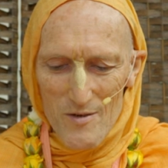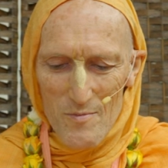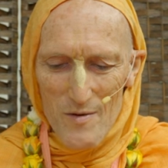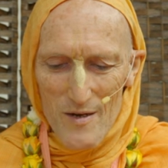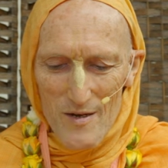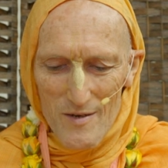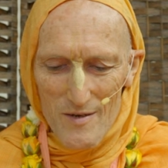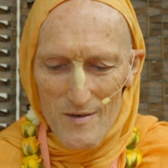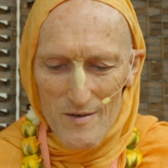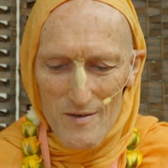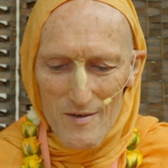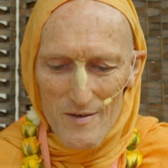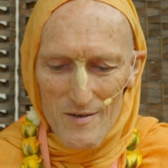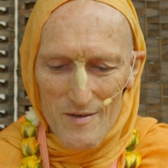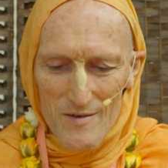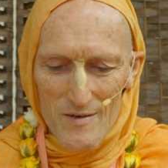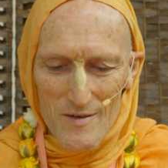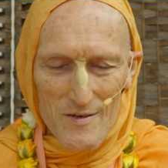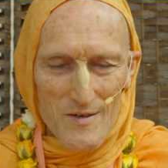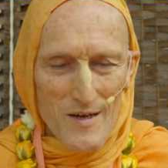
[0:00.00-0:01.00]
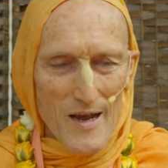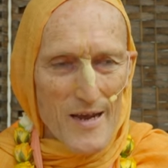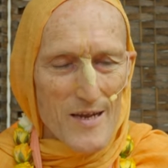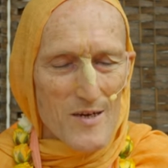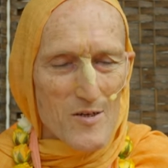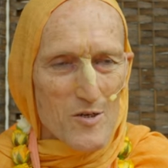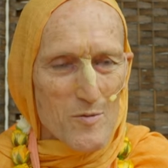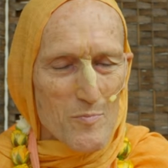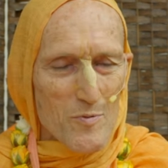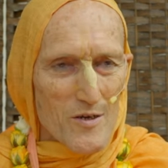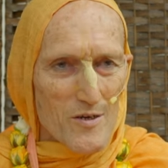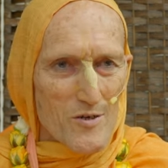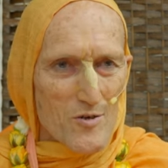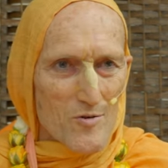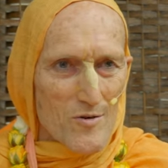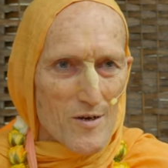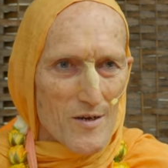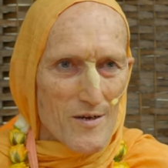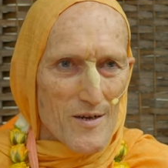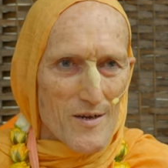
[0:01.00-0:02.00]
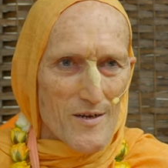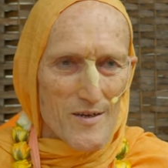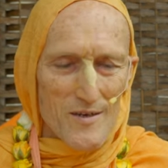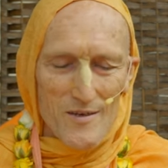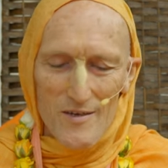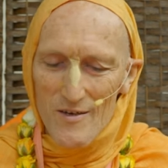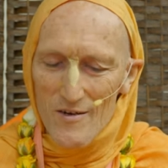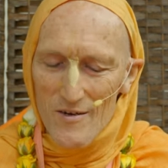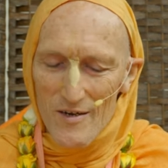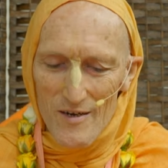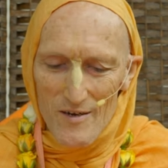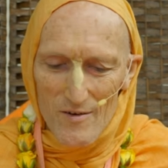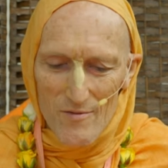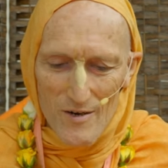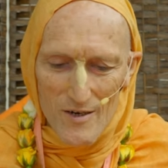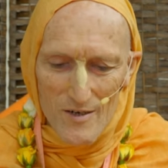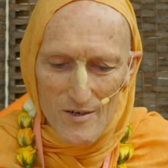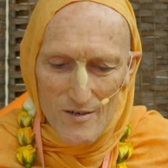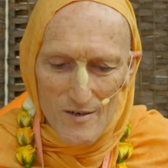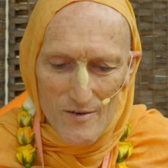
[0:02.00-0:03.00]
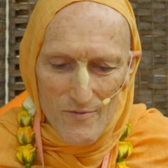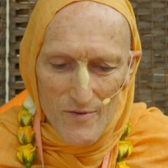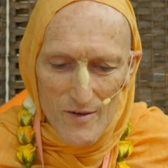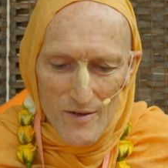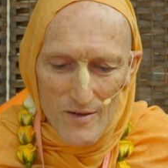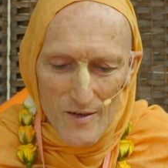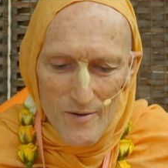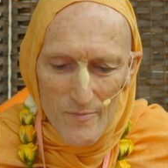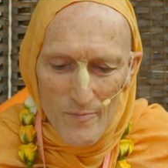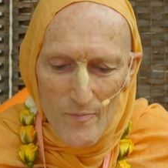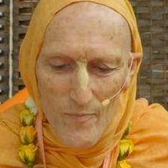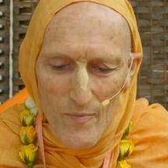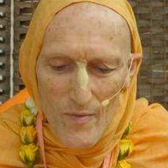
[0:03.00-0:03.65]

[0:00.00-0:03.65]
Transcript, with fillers: to make. It's, it's hate speech, right? In India, get arrested for that.